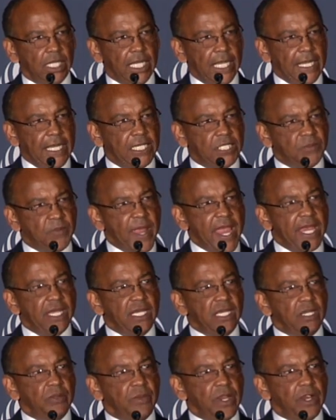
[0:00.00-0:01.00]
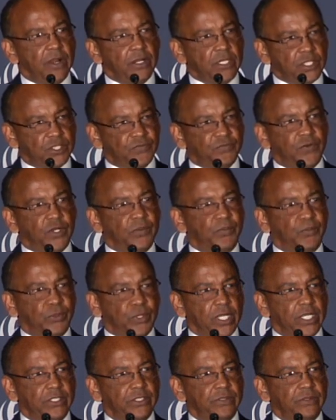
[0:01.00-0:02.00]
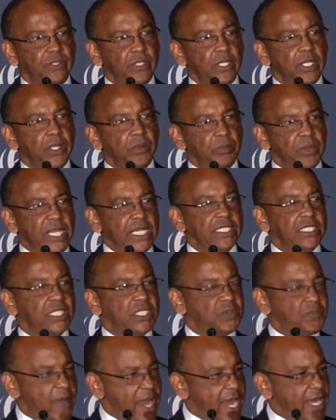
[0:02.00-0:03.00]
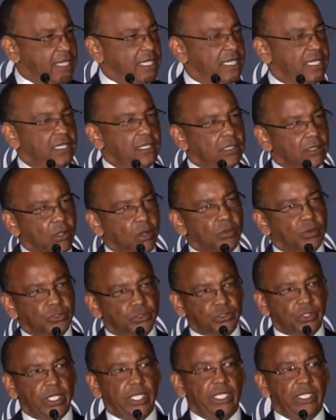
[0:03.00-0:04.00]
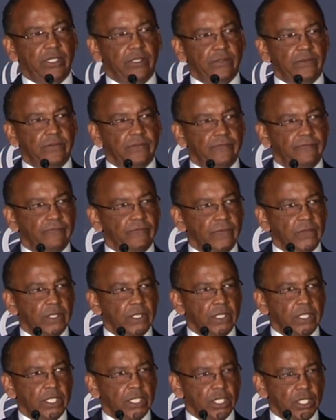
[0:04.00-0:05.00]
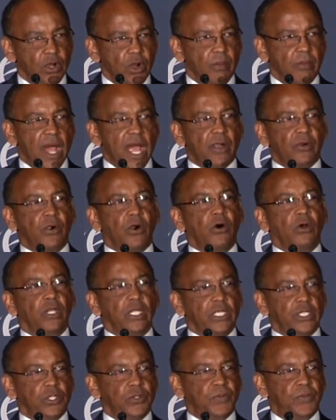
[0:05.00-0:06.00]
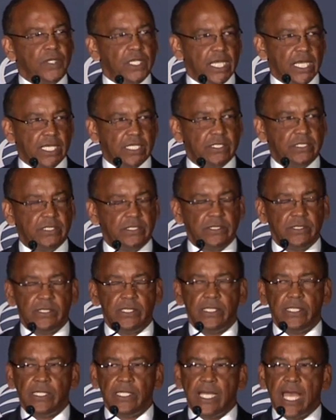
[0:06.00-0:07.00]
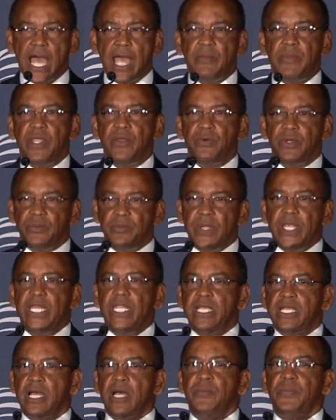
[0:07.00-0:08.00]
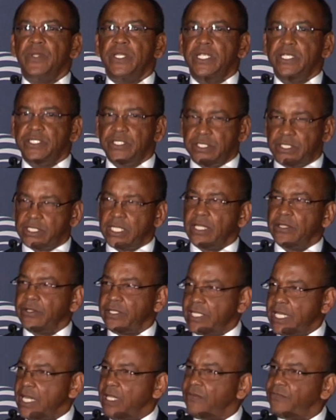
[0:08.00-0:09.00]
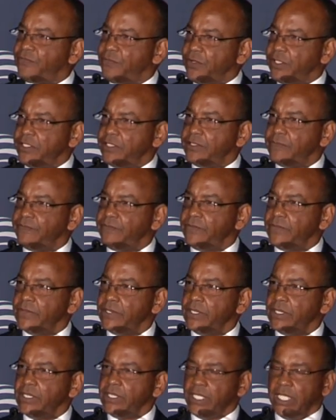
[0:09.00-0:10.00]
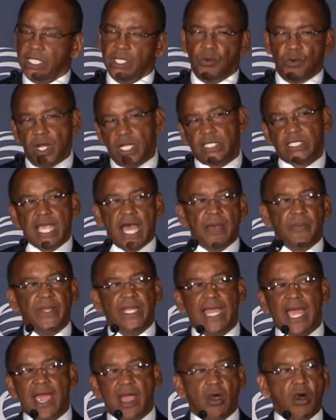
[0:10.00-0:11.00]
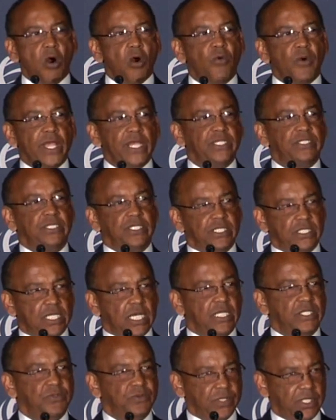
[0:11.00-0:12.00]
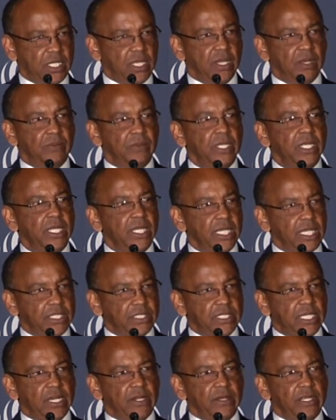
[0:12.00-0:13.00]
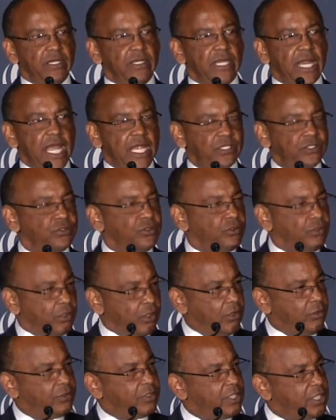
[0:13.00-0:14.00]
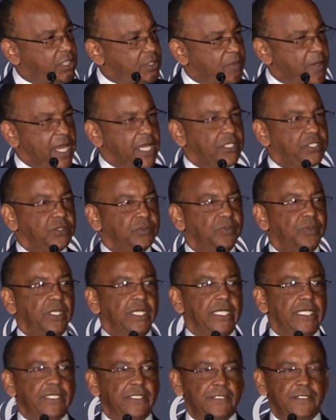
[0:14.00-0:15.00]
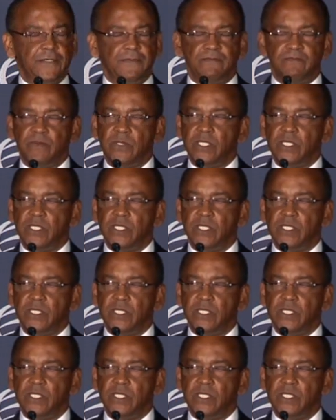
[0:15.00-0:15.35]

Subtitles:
And expanding America's footprint means expanding global trade. You know, in my role at UPS, I meet with many companies in Southern California, and the one topic I always discuss with them is their international growth and expansion plans.